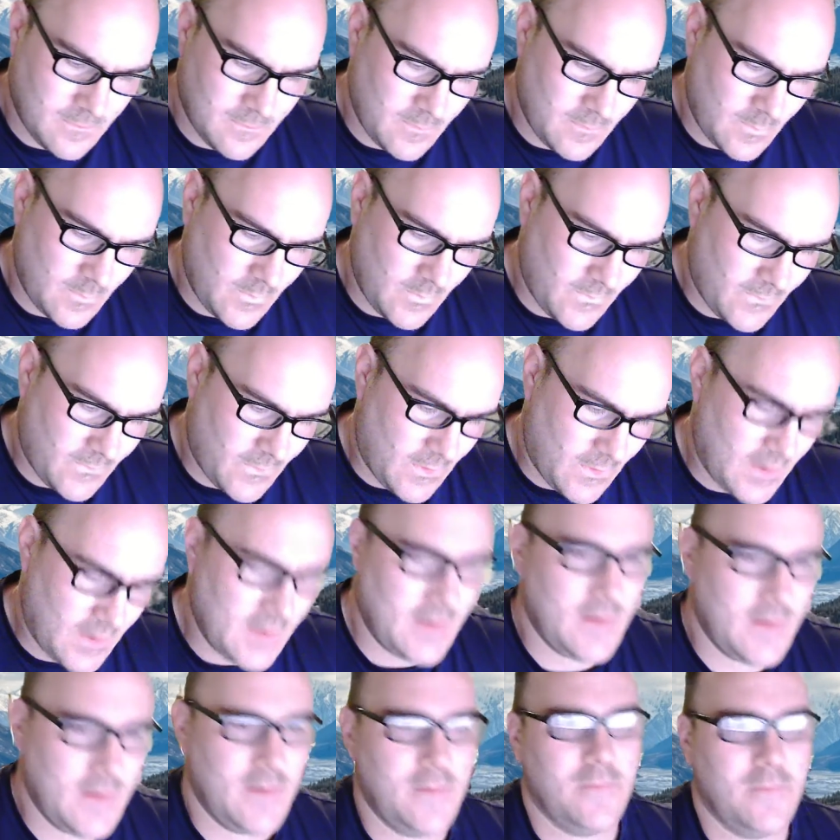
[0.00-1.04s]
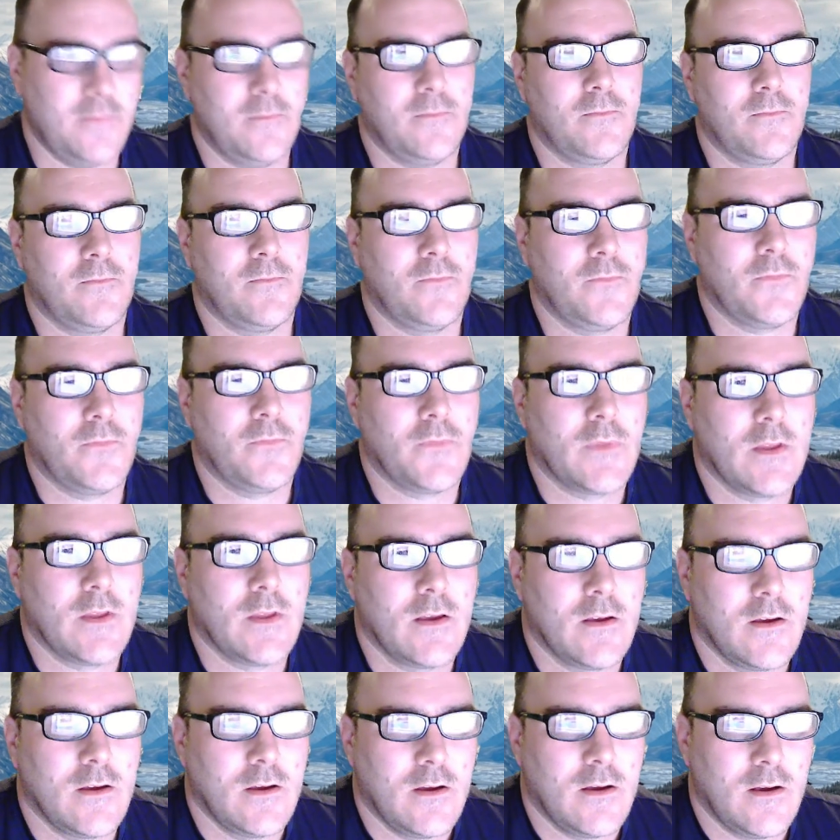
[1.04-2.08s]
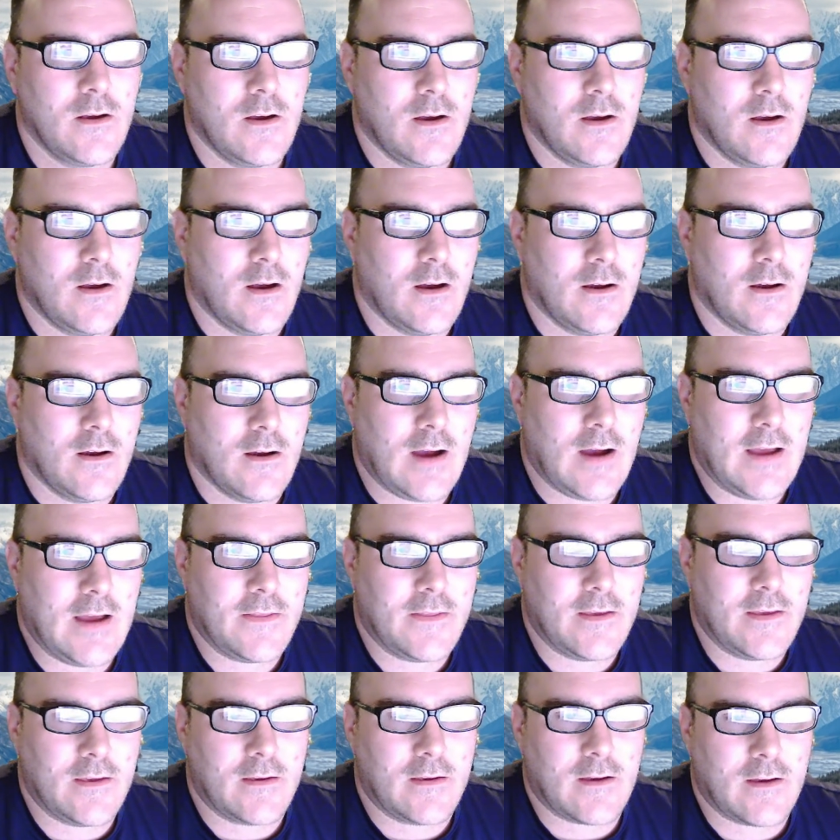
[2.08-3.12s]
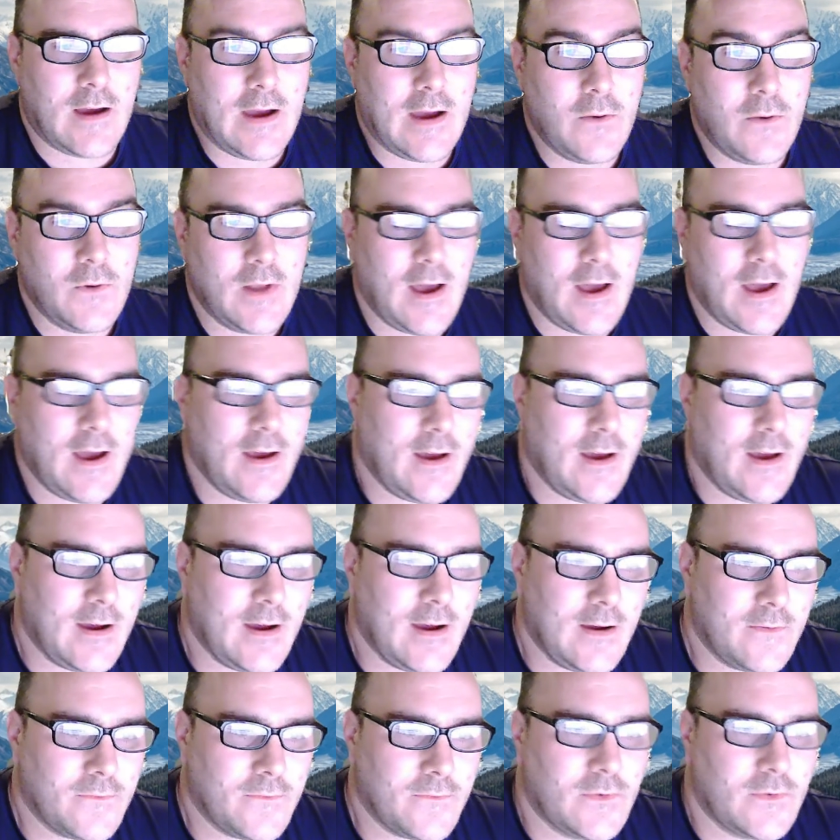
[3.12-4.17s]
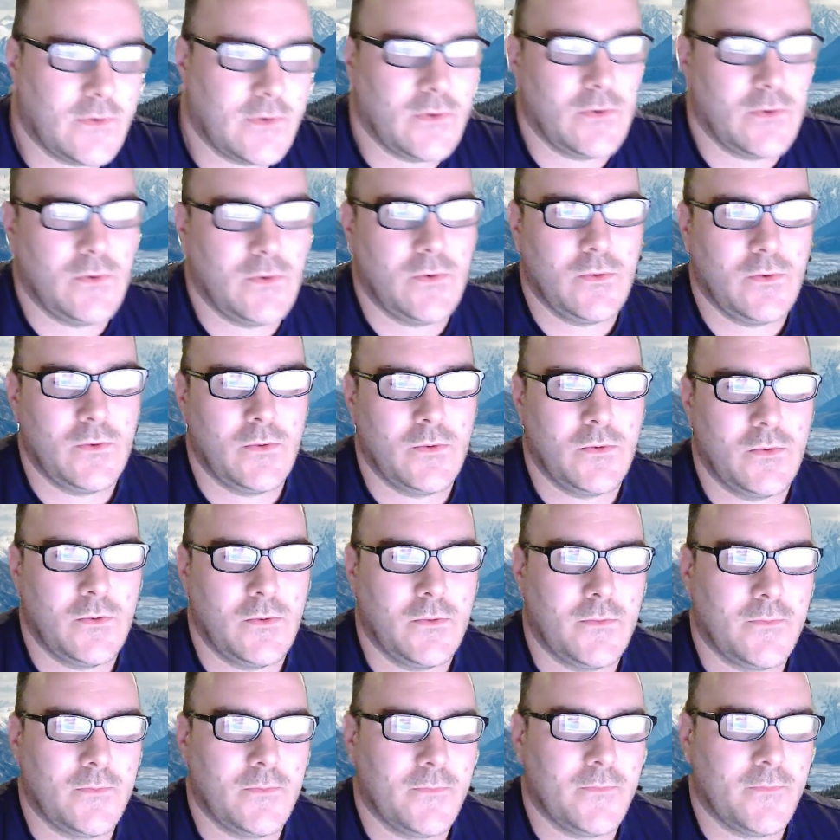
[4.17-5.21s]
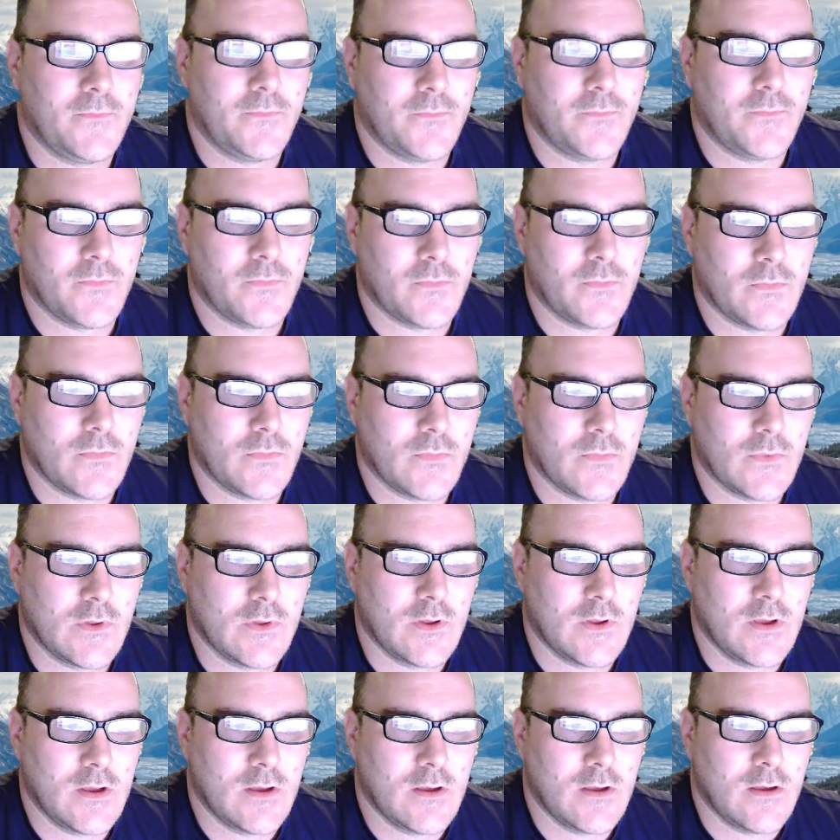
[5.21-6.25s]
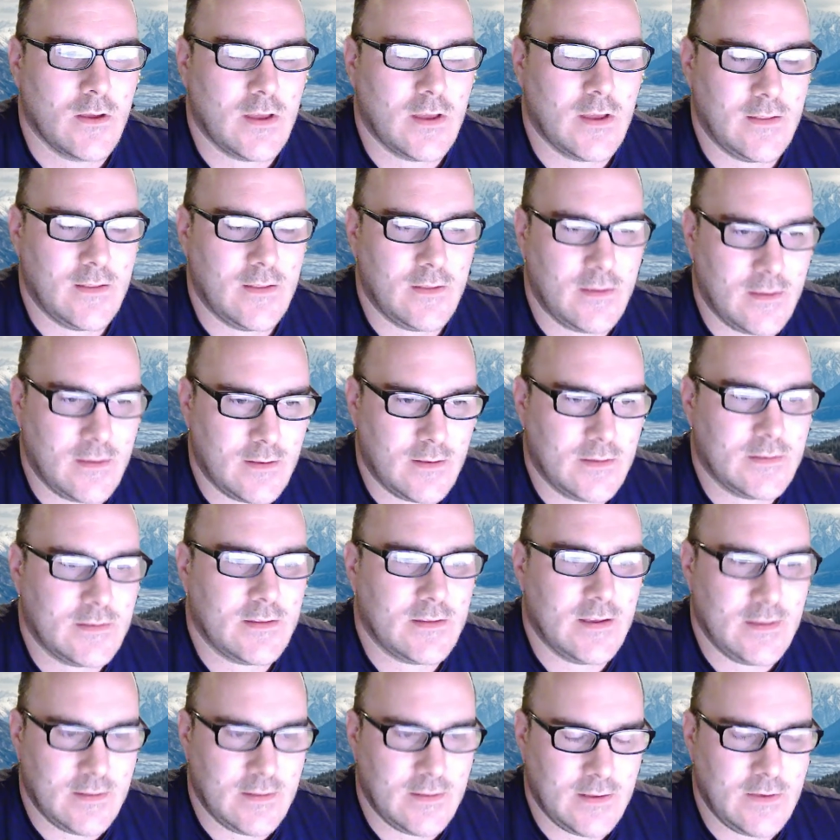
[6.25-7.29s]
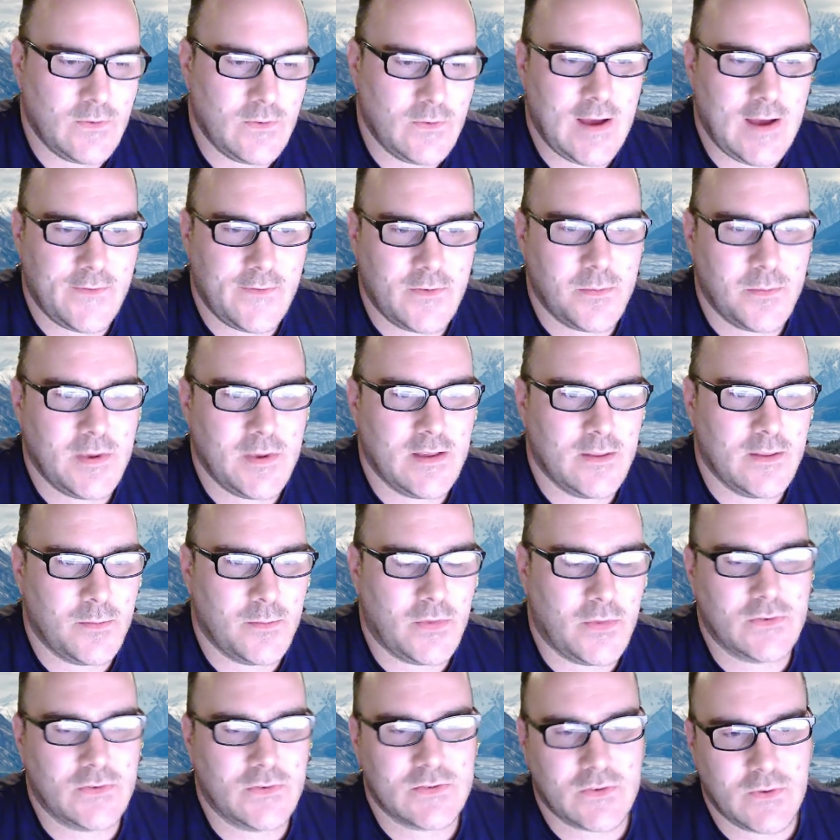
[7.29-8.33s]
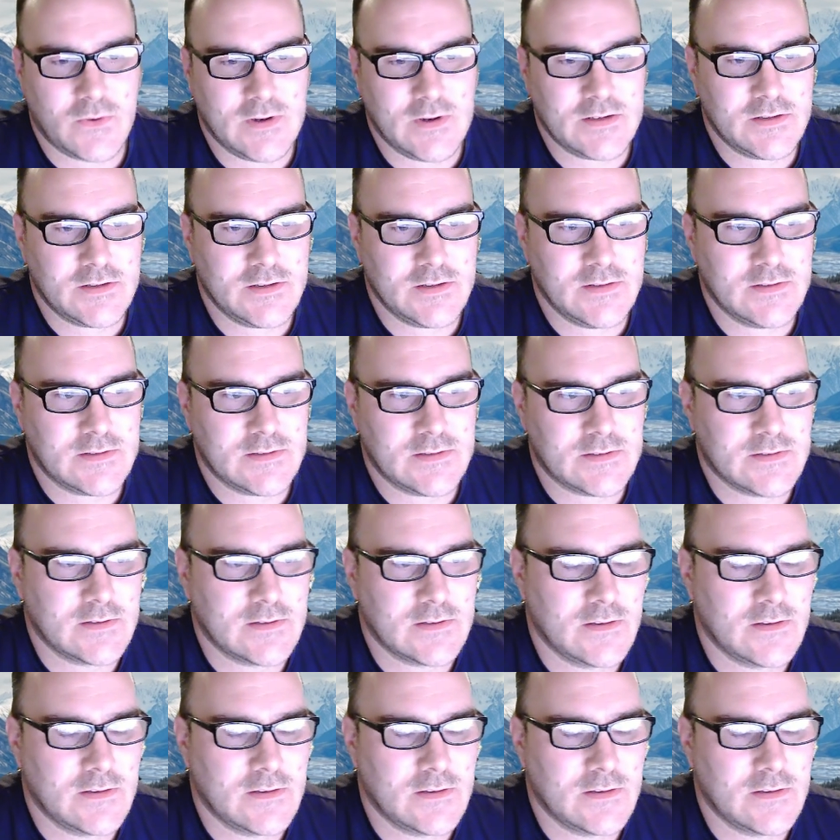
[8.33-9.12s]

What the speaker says: For him, I think I would have to. It would have to be in the post questions.